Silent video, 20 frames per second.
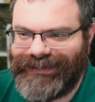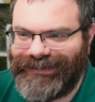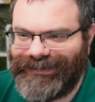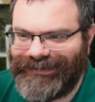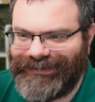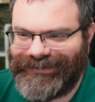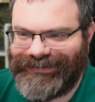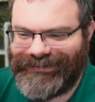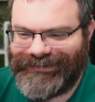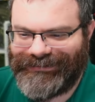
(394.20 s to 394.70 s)

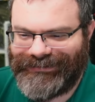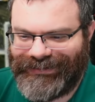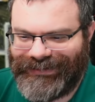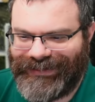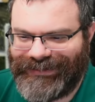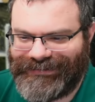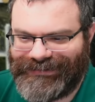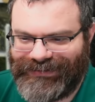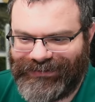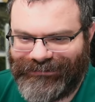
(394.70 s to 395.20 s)
I
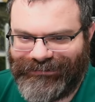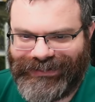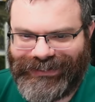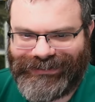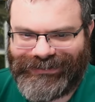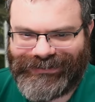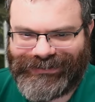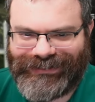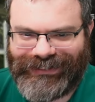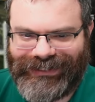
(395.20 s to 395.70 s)
got so
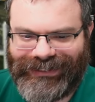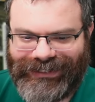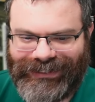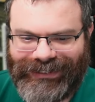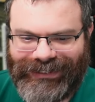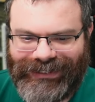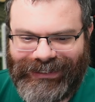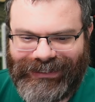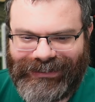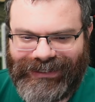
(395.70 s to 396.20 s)
much.
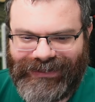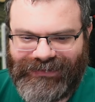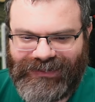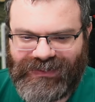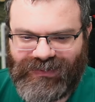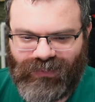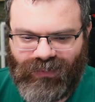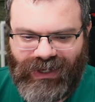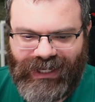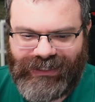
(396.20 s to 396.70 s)
Got
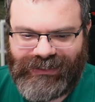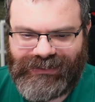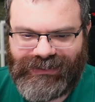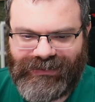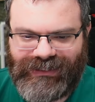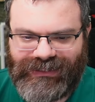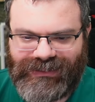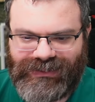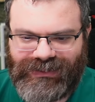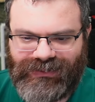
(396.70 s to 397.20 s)
this one,
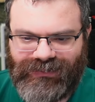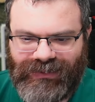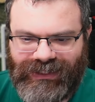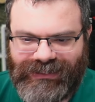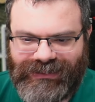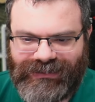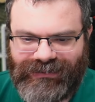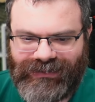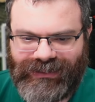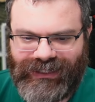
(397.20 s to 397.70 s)
so these two
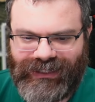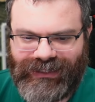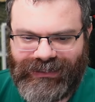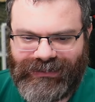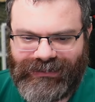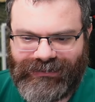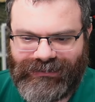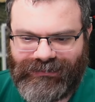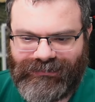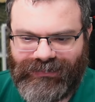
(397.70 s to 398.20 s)
ones look
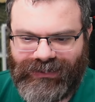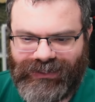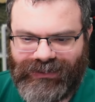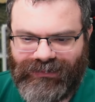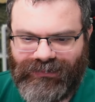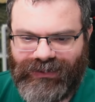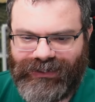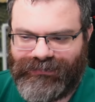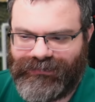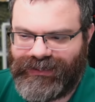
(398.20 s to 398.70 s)
in. Putting
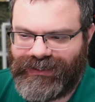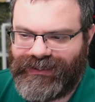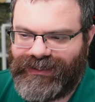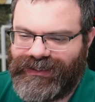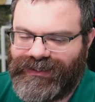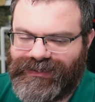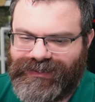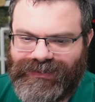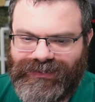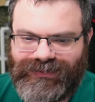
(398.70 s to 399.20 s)
a one in one of
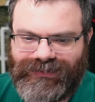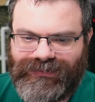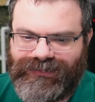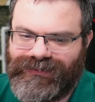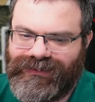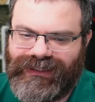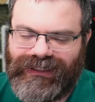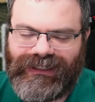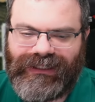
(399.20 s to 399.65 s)
these two.